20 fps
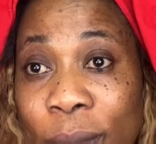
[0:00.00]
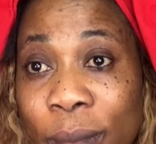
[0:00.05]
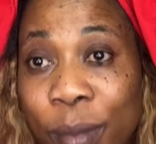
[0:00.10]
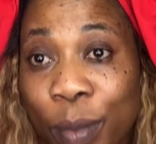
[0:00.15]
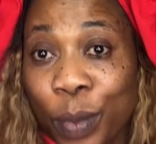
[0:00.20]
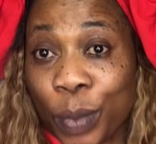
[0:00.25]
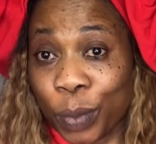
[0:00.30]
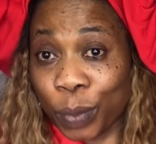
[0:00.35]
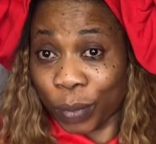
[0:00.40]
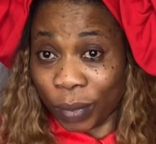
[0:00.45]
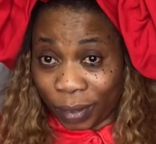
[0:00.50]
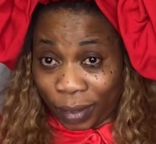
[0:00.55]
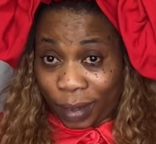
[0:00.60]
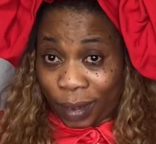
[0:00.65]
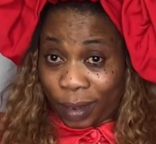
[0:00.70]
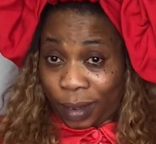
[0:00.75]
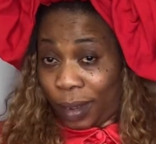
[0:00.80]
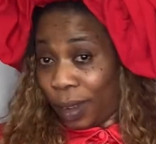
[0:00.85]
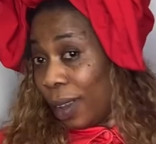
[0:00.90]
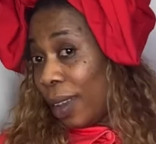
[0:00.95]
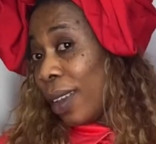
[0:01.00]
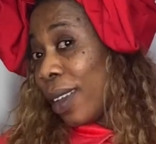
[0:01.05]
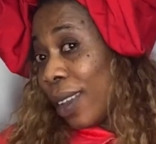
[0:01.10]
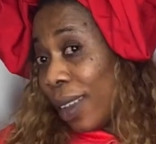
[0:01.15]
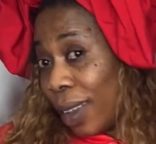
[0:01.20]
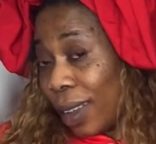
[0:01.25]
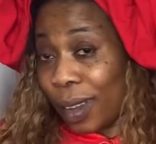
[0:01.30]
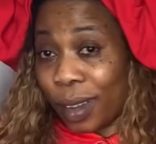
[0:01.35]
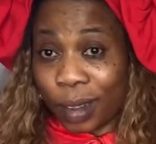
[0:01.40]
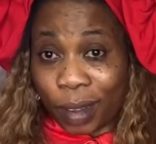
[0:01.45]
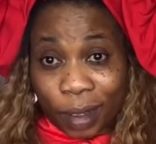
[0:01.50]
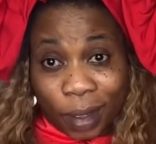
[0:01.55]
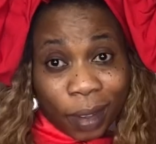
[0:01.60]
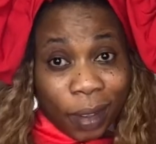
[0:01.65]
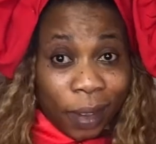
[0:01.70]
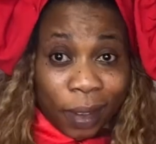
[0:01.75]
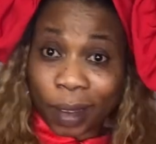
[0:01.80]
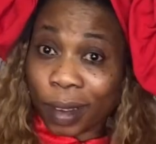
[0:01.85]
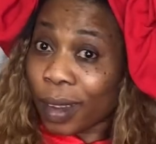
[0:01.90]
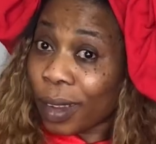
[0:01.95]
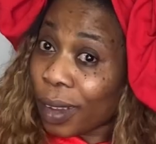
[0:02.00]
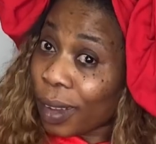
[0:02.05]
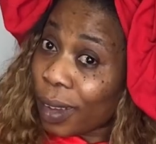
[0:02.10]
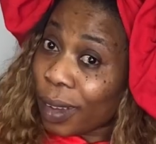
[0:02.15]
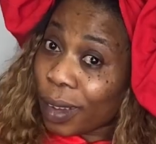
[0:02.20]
on live on Facebook today, I will continue.